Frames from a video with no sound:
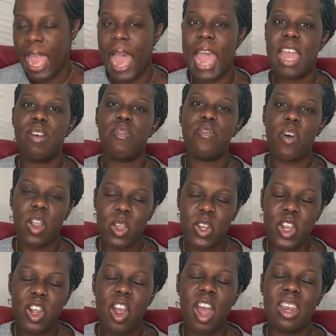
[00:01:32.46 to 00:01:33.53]
I have followed
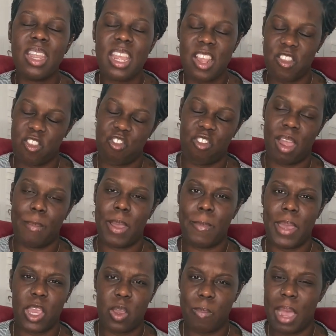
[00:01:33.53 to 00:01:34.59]
her on Instagram, I
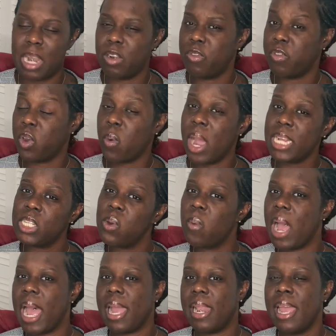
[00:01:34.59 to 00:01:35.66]
beg your pardon, for quite a
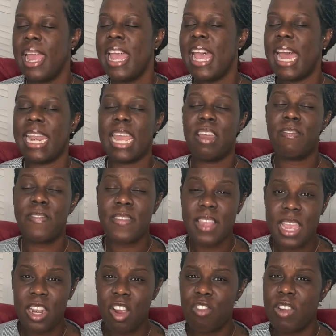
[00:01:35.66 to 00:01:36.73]
while, and I have
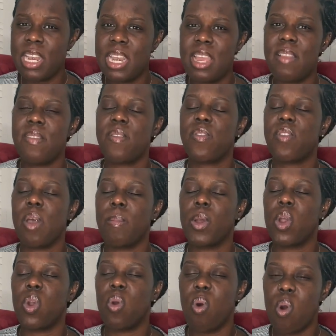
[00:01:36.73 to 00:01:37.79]
seen her release some
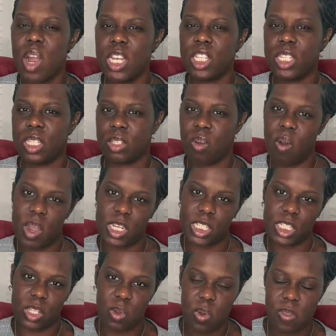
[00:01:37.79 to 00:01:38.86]
gorgeous
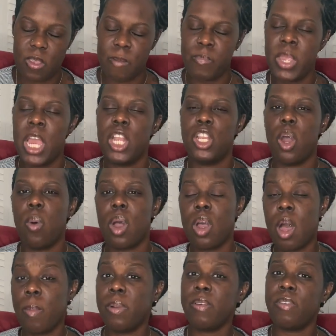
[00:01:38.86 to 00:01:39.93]
looks. Now, a
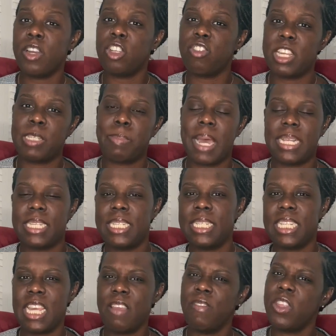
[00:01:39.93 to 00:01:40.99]
couple of her dress
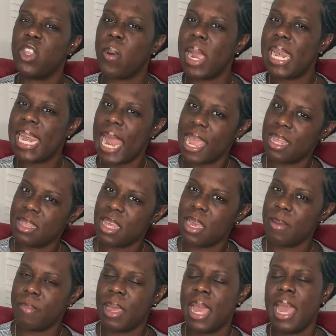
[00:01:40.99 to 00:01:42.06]
patterns, even though I like
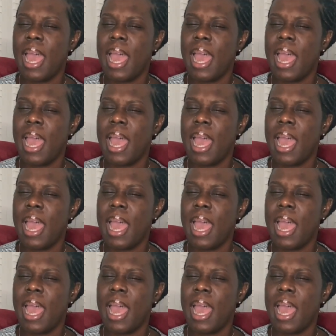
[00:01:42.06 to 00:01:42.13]
them,